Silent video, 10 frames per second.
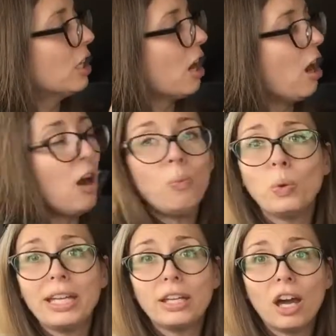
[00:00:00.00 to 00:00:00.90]
Can't
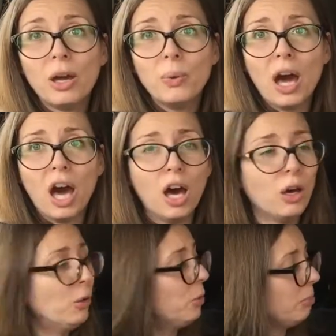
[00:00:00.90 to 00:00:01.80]
we go
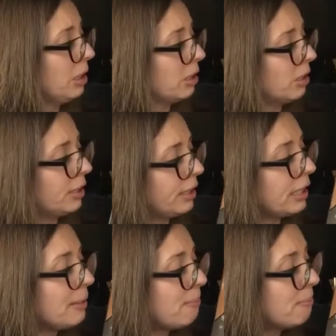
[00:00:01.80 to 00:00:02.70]
home?
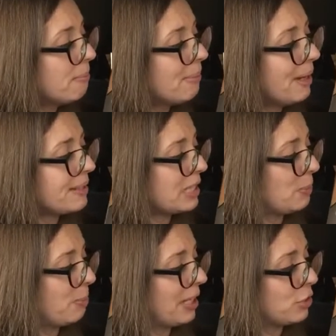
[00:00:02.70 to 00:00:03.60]
It
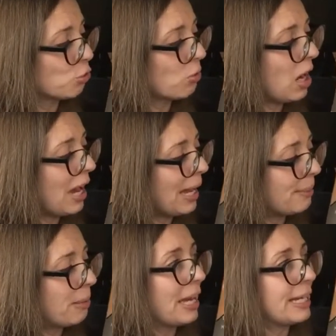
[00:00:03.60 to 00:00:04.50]
must be dry
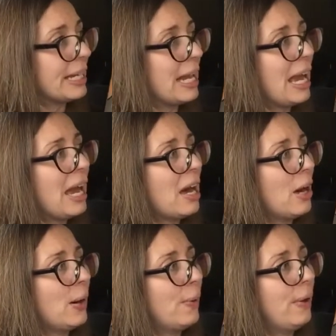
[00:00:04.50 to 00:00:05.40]
by
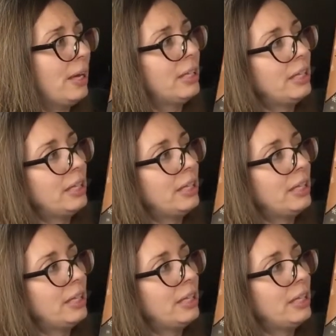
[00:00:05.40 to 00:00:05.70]
now.